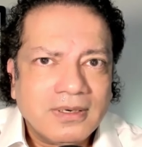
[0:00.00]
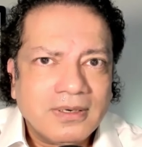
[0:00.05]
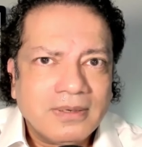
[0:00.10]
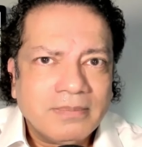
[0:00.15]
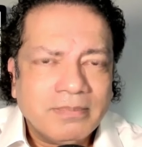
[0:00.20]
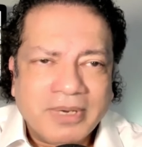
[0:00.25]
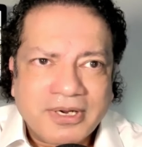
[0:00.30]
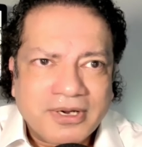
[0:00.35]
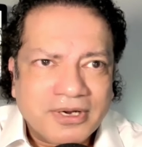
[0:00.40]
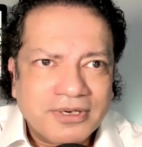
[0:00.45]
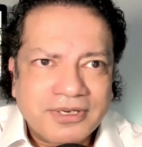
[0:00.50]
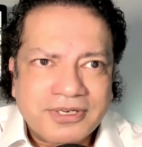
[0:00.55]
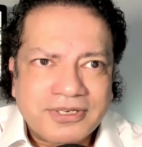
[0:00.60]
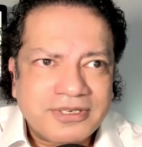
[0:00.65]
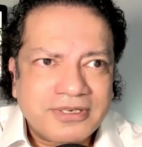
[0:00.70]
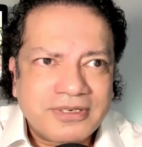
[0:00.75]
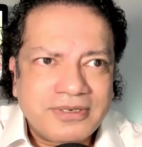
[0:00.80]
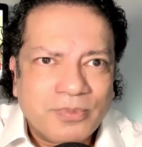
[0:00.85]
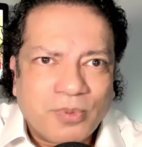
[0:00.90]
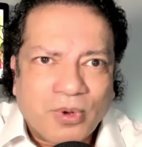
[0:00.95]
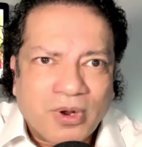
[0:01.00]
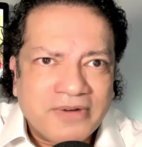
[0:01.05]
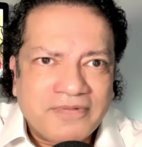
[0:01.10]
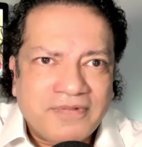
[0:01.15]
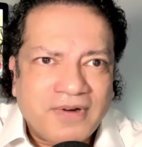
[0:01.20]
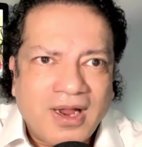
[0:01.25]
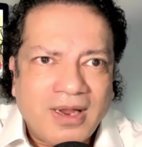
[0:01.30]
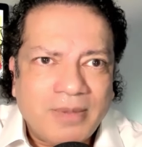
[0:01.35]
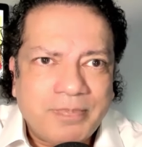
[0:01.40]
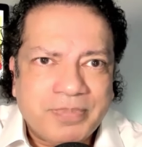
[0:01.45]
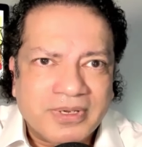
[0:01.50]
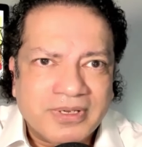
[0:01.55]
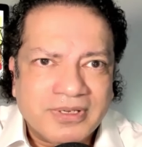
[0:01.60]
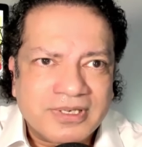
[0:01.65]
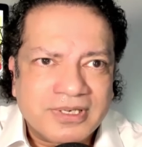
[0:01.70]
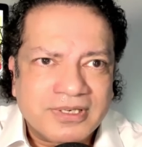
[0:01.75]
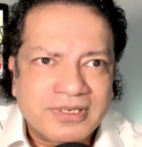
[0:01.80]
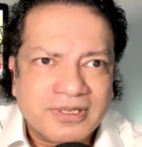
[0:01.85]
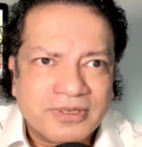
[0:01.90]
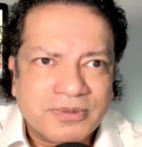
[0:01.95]
Because whatever happens
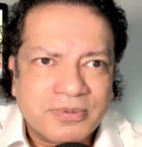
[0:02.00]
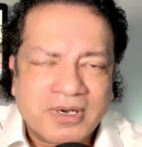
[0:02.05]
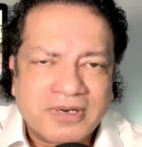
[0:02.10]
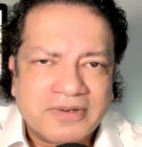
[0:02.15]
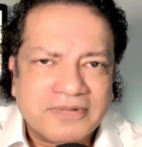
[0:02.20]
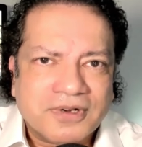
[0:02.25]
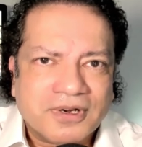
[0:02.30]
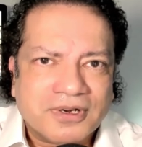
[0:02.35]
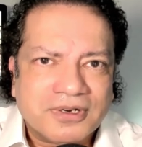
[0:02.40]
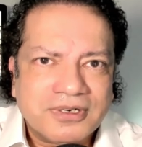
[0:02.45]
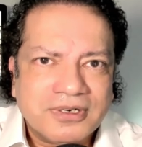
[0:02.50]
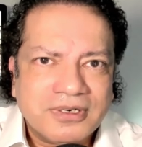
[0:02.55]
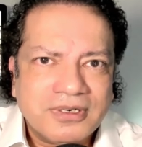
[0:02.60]
is in the will of God.